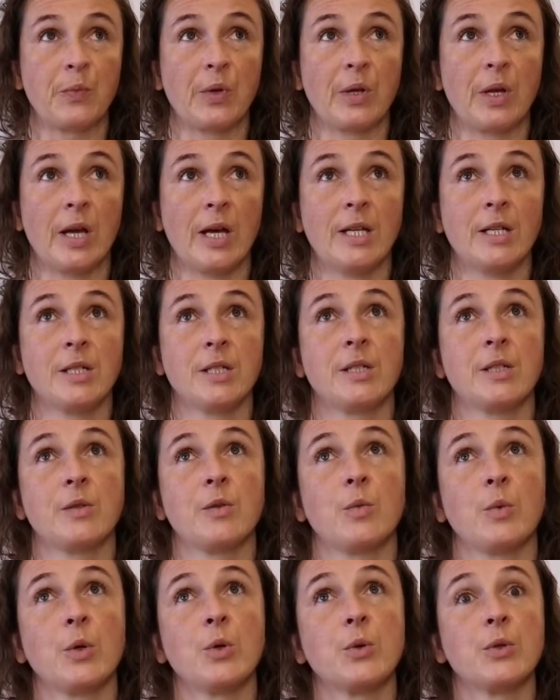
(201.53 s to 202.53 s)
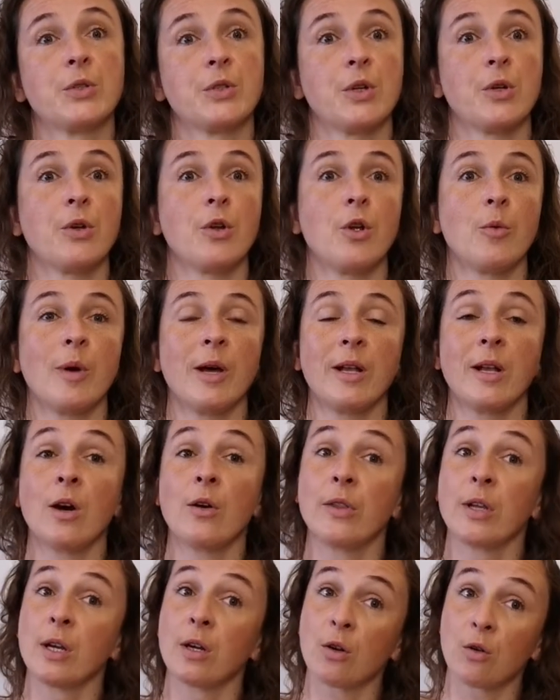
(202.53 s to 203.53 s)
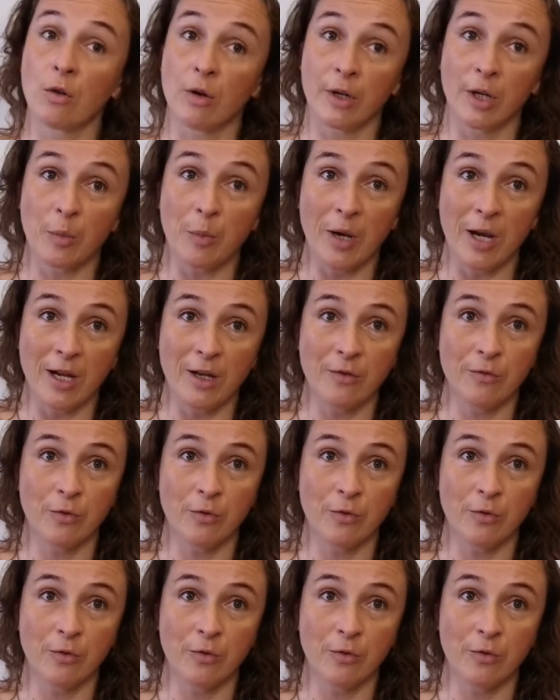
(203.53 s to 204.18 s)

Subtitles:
And we also know by now that chronic pain,